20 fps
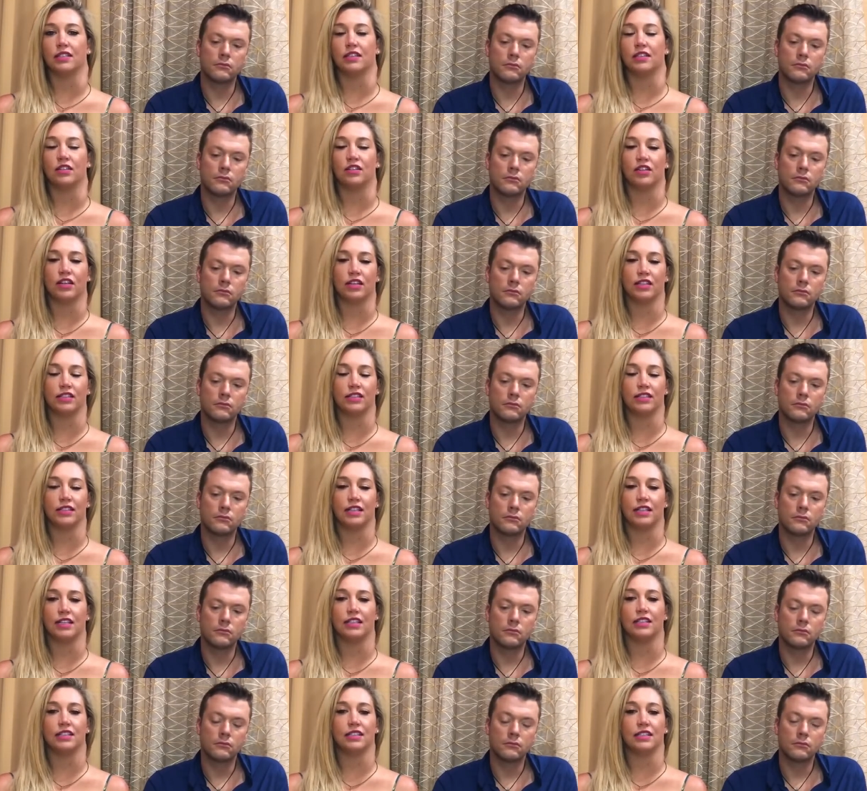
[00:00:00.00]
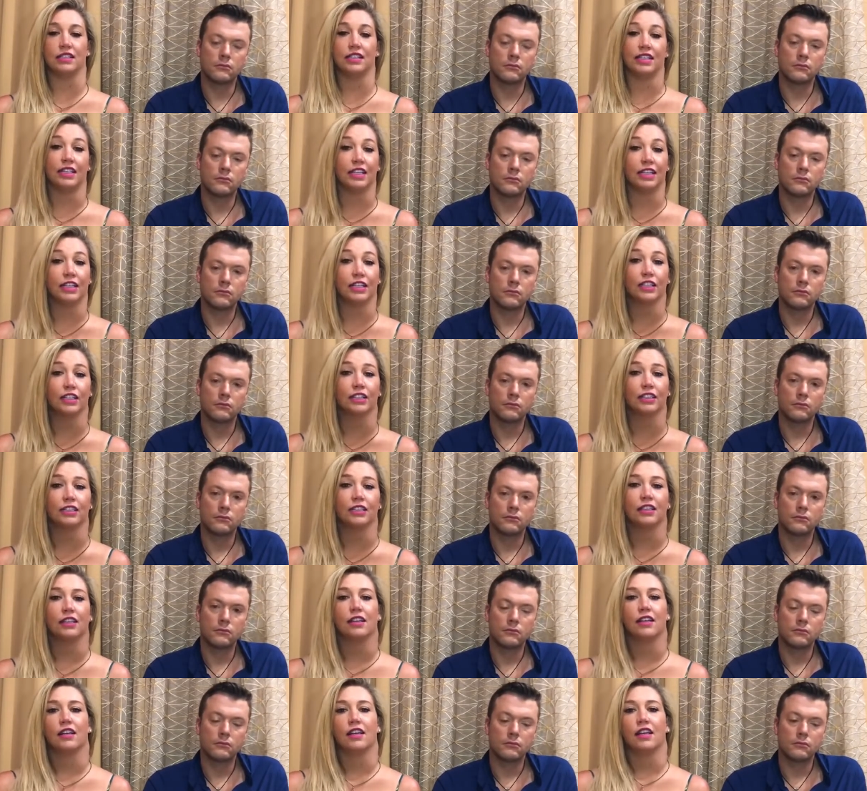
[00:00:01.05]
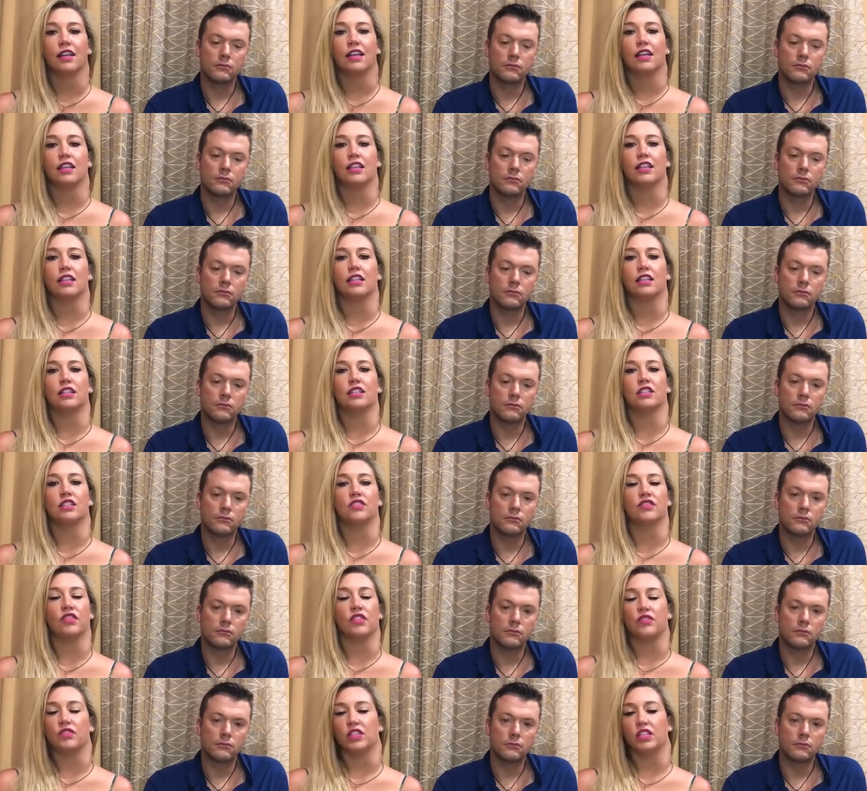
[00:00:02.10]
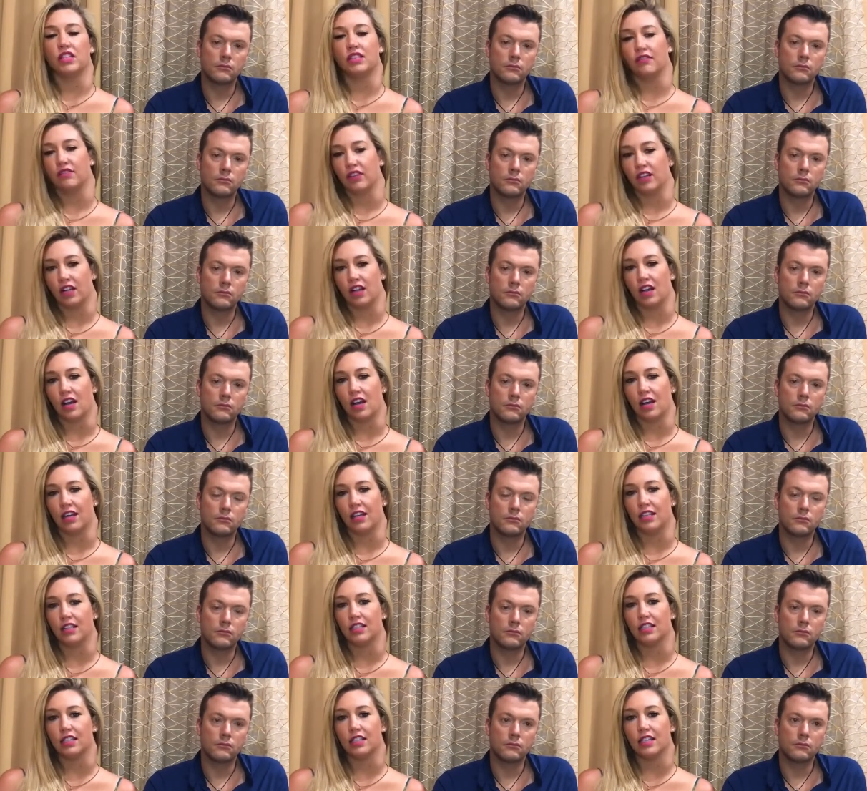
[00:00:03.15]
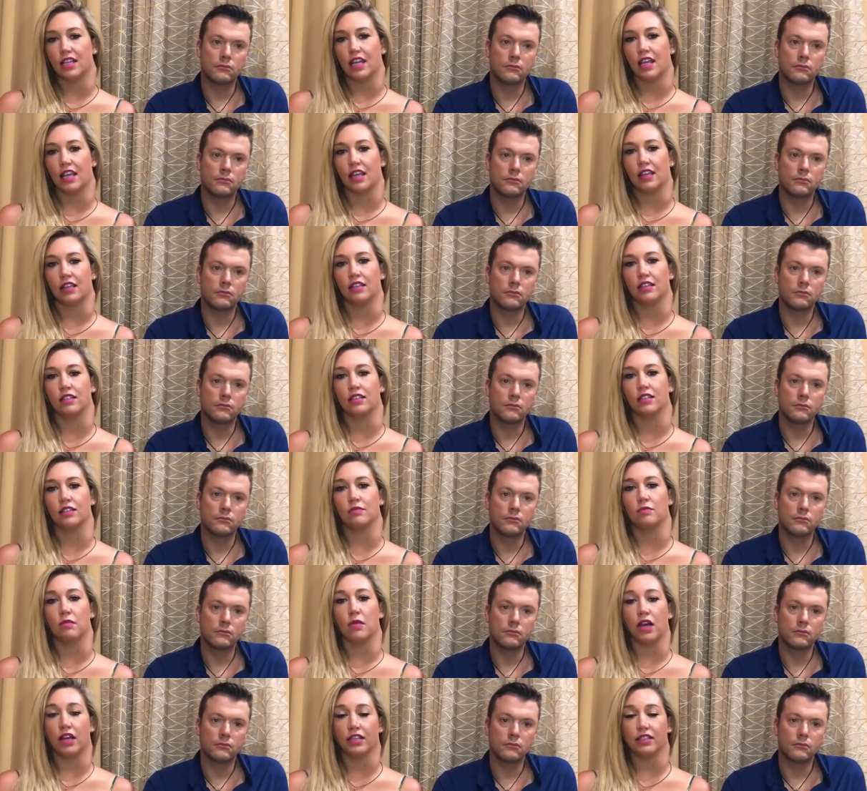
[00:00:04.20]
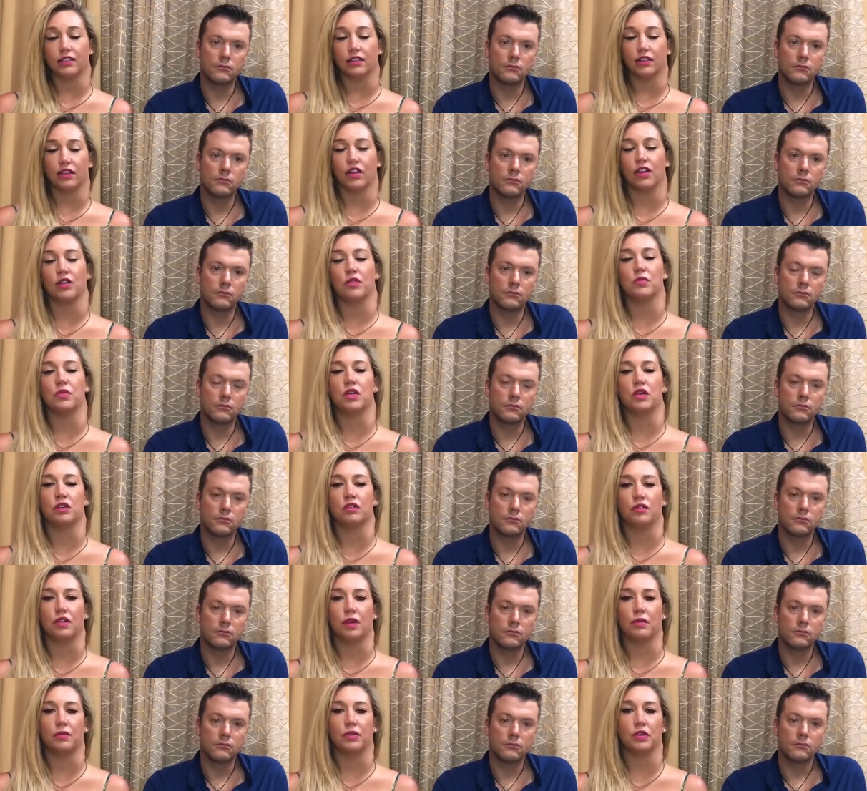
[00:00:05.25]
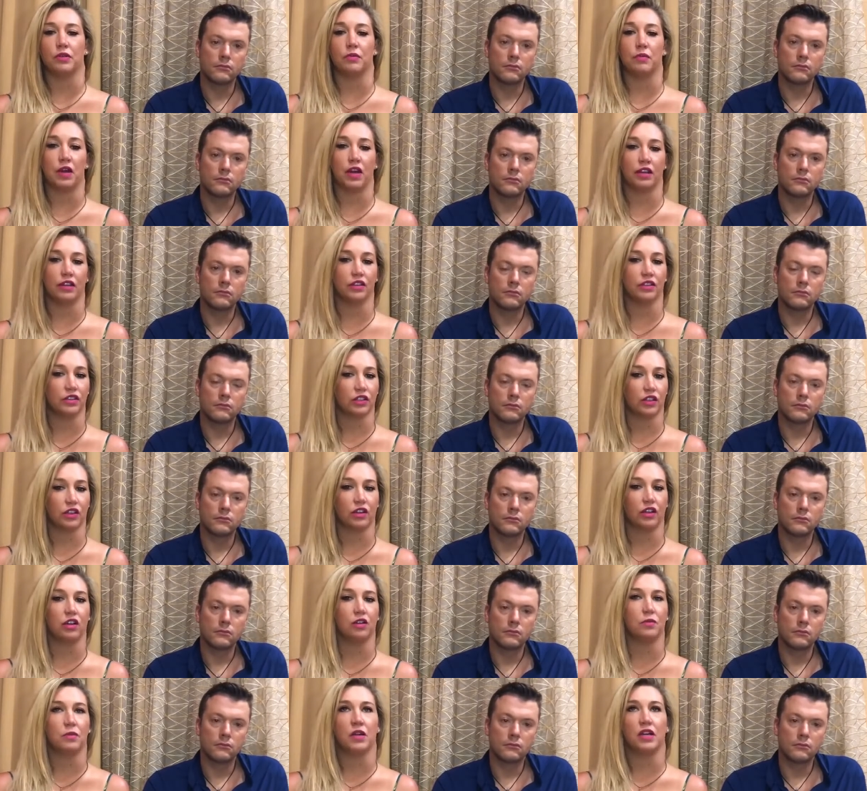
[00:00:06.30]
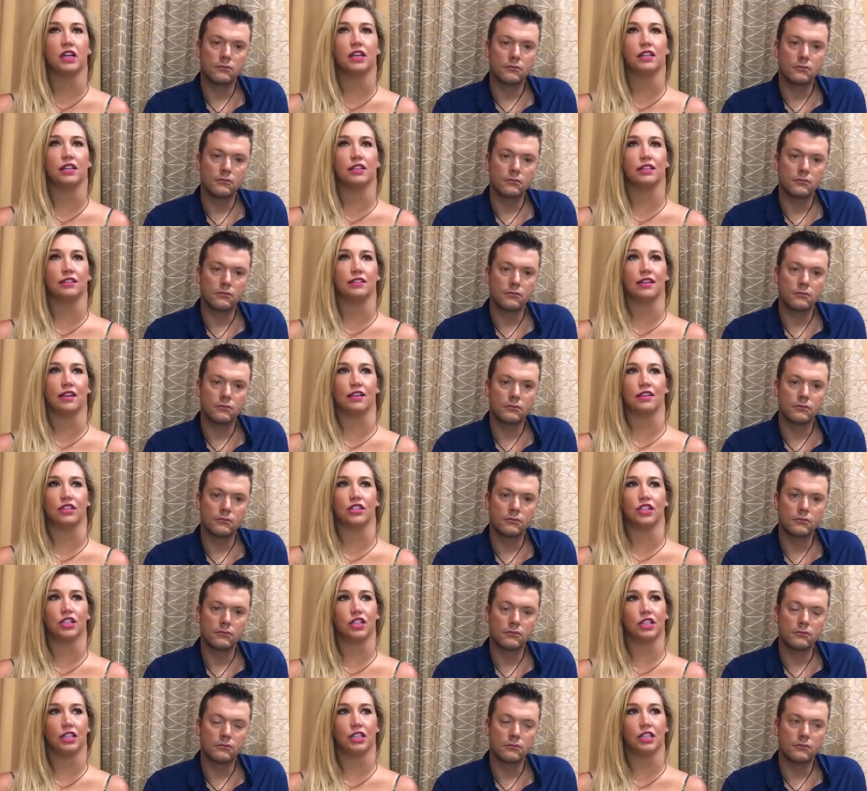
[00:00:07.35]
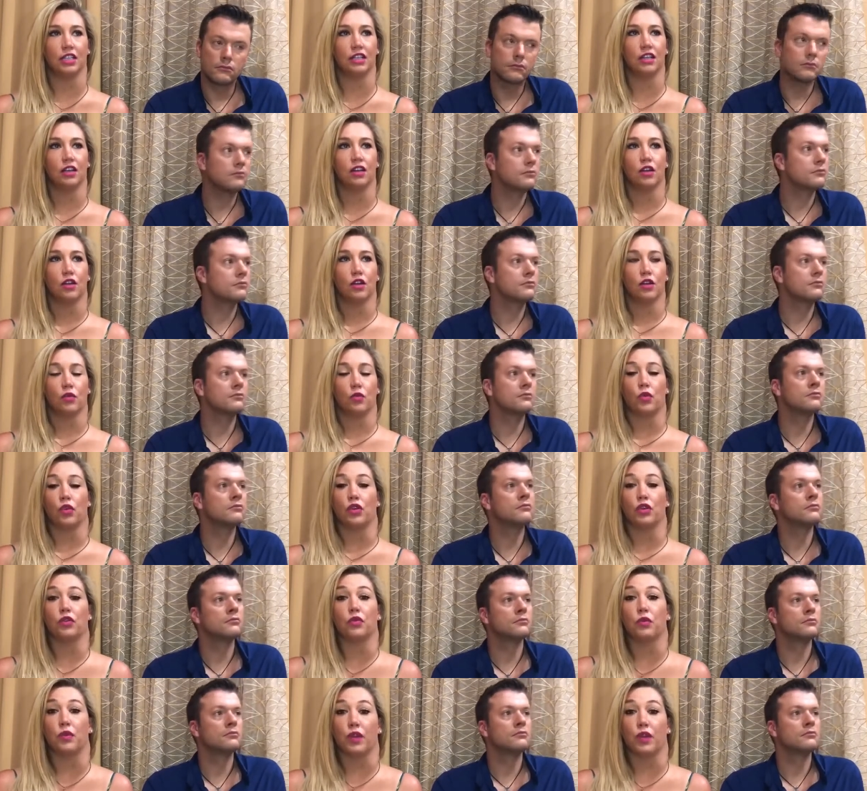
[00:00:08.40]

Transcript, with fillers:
Speaker 1: in the United States in a year. There's 50 different kinds, and my sarcoma, rhabdomyosarcoma, is actually one of the